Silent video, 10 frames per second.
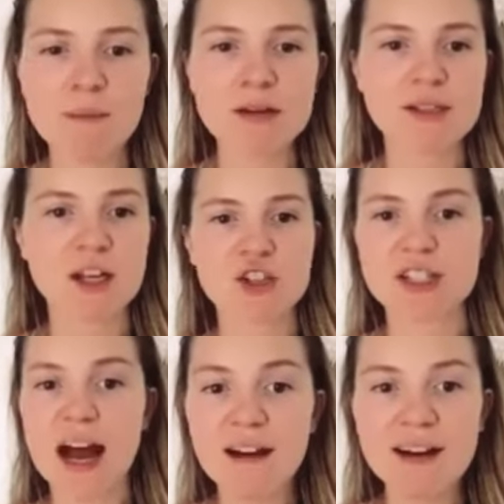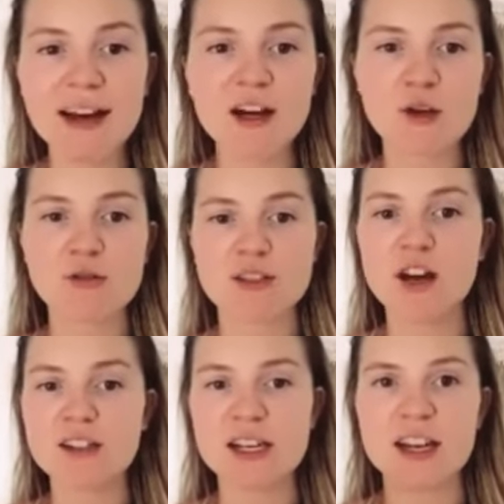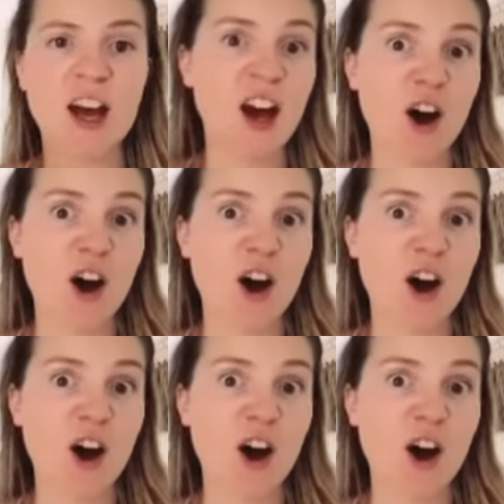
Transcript: members such as Harrier, who started